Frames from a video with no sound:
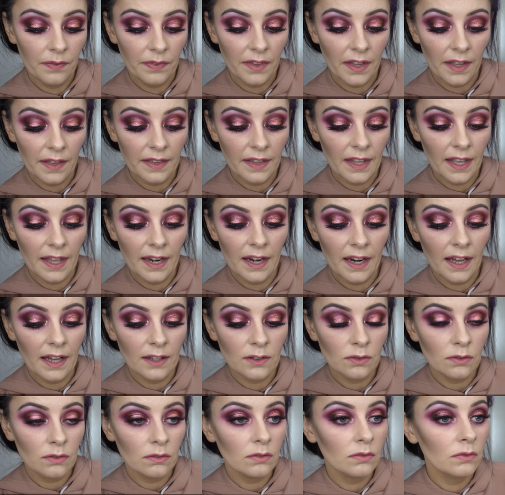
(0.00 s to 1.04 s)
And then I
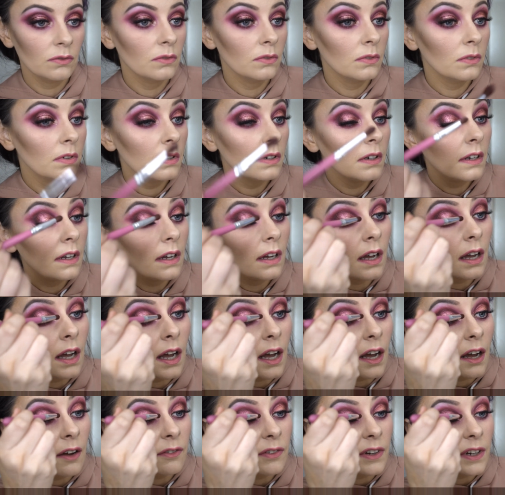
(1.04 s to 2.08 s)
don't know
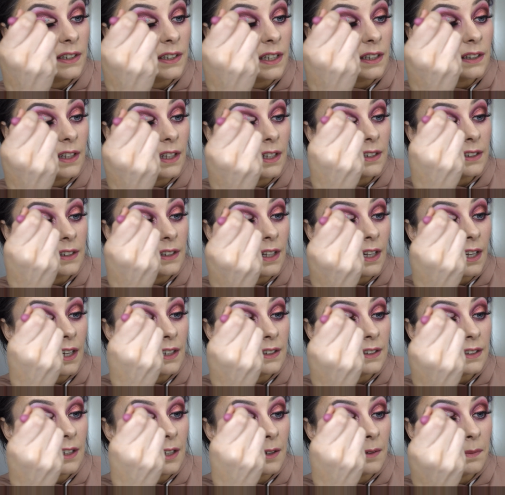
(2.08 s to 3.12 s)
if I did this the
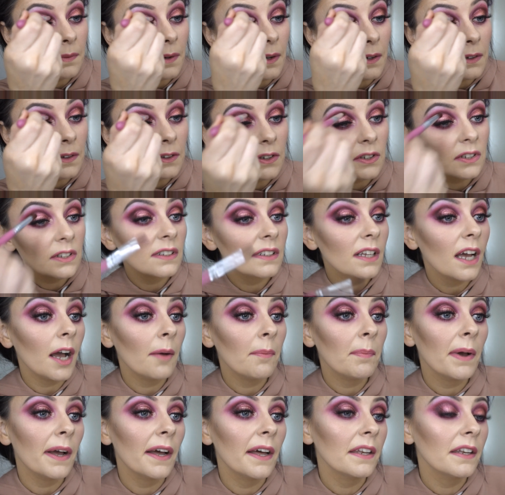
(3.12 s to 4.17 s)
last time, but I'll just
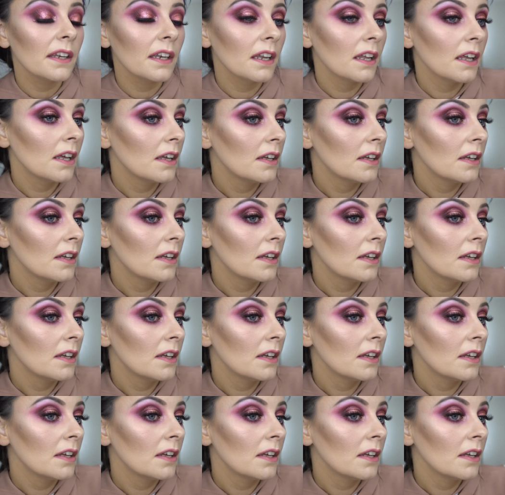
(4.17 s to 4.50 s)
tap it in.